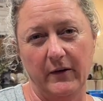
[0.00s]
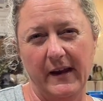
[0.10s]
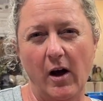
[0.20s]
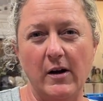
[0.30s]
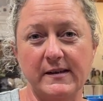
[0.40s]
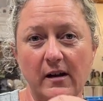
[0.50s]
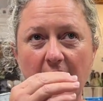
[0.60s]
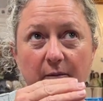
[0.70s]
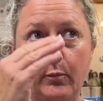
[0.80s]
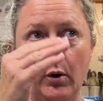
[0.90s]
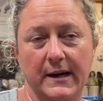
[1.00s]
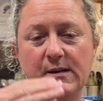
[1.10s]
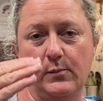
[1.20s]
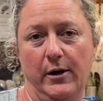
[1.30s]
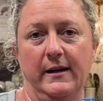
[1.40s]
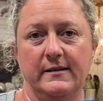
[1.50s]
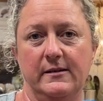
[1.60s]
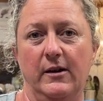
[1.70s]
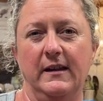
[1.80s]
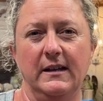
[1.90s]
They also have price breaks. So
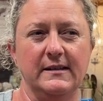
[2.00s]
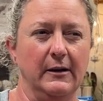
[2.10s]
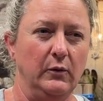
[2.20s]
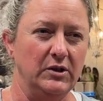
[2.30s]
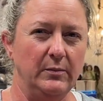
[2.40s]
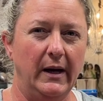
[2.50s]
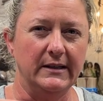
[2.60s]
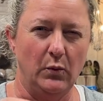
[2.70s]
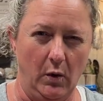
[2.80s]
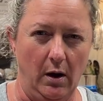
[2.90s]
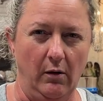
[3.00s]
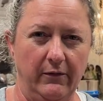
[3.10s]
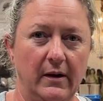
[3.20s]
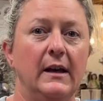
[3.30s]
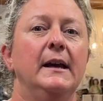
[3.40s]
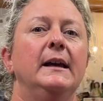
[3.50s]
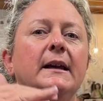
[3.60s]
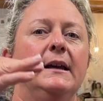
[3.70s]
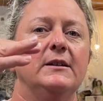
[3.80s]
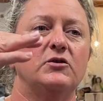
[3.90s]
I think it's like once you buy 12,
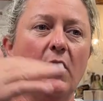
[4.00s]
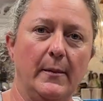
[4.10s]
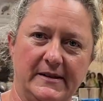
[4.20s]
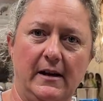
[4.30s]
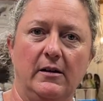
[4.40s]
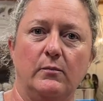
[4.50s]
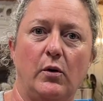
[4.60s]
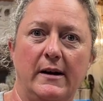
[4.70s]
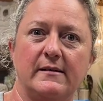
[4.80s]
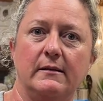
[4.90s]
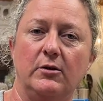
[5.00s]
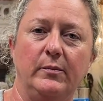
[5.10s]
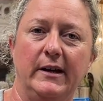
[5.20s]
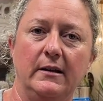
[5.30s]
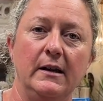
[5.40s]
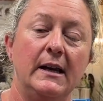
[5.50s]
it drops down in price a little bit.